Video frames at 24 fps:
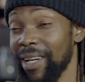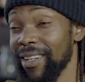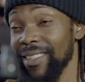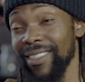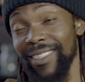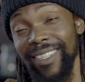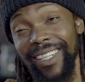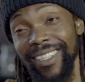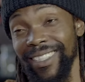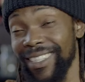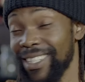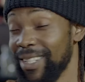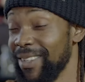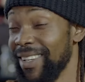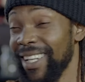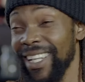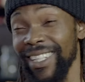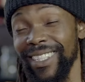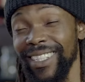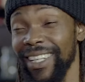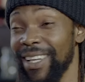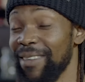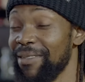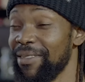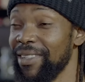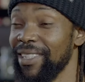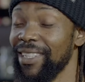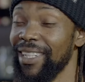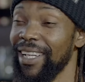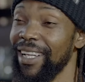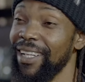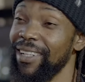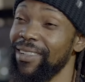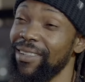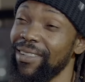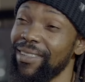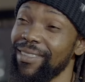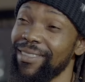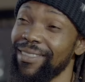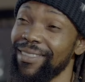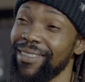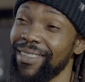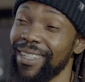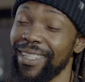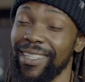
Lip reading: Because there's Chivele every day, no?